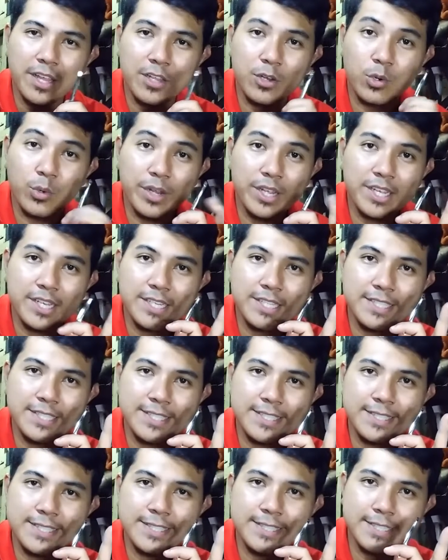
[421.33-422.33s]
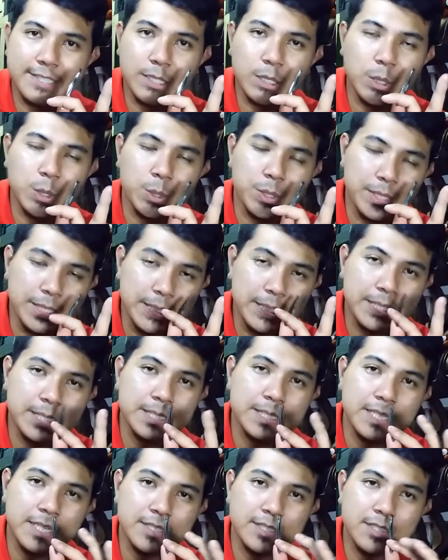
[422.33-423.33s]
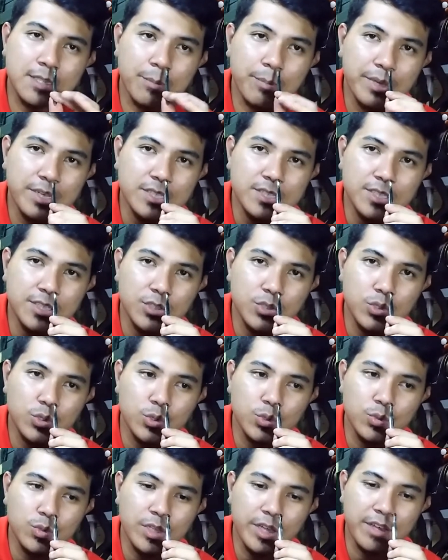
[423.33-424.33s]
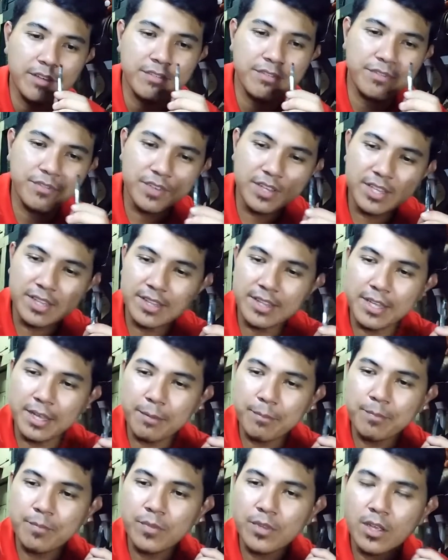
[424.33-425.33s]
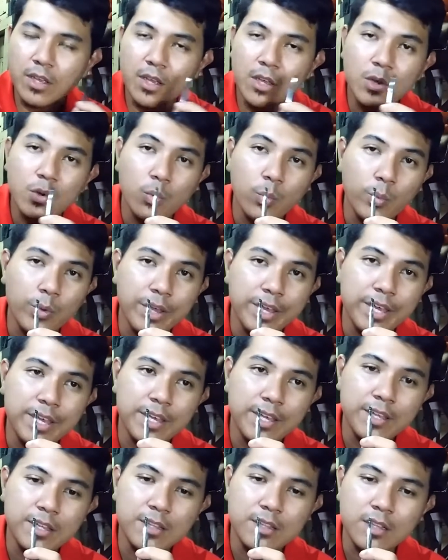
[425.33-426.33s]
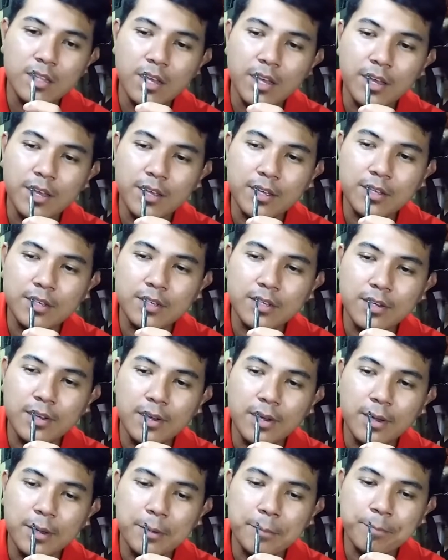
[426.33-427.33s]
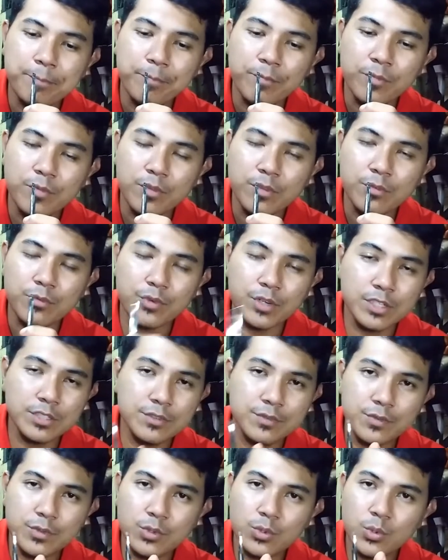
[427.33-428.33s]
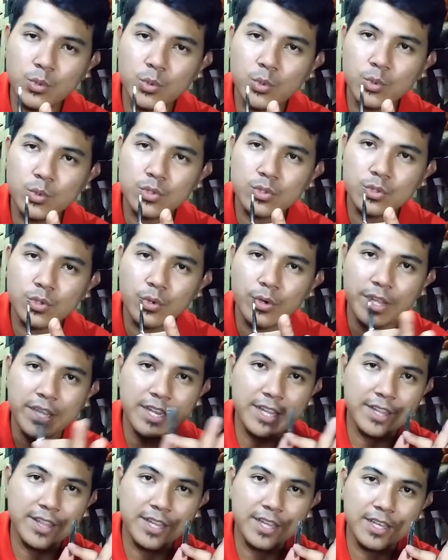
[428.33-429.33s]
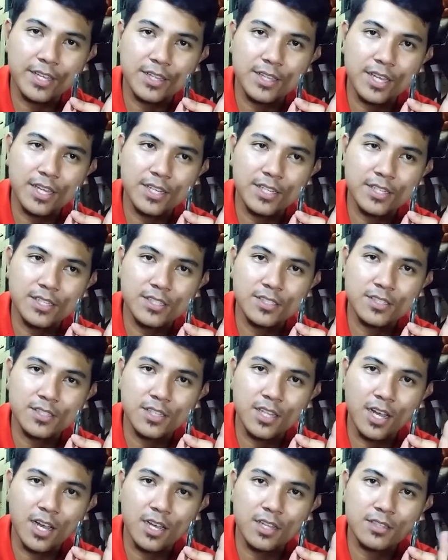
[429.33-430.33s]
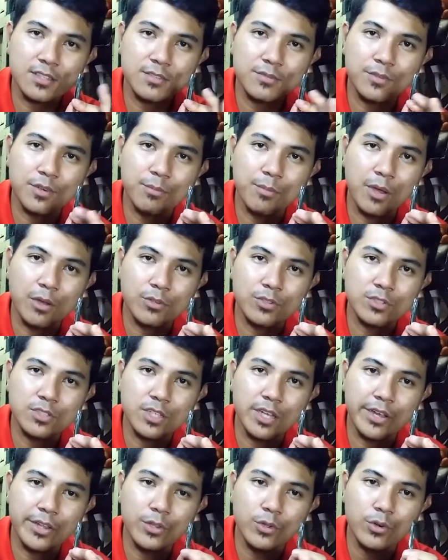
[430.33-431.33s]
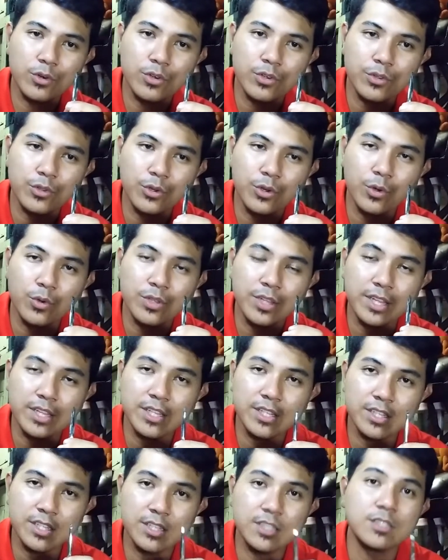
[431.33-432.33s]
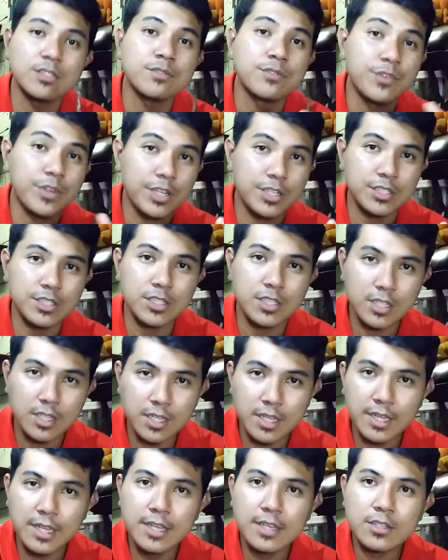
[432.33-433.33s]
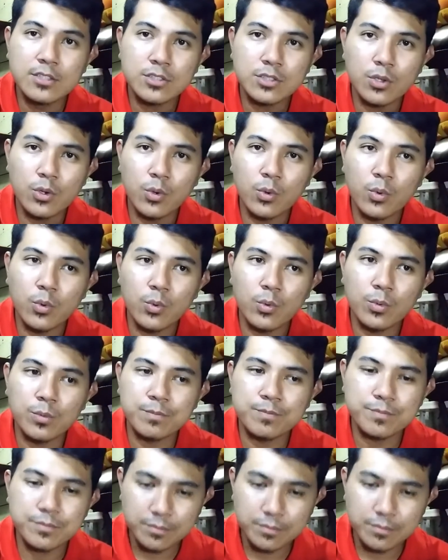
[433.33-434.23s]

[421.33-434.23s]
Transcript: like crickets. So yeah, that's the best thing to do. Like feed them with like fresh fruits or anything that is not from outside, or you know that it is fresh, so